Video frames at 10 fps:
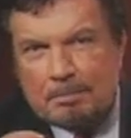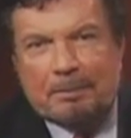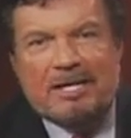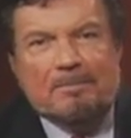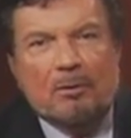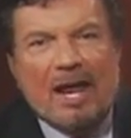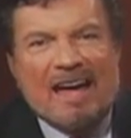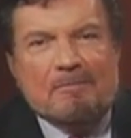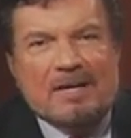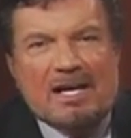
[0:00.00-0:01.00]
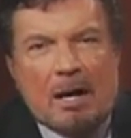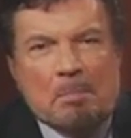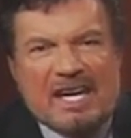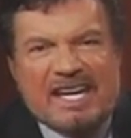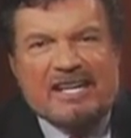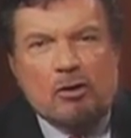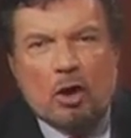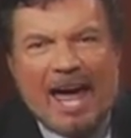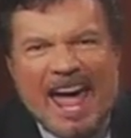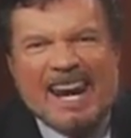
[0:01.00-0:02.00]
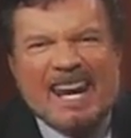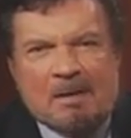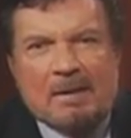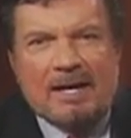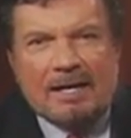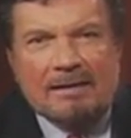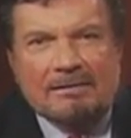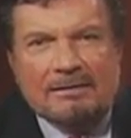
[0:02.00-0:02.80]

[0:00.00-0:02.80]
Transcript: People have become ill handling money.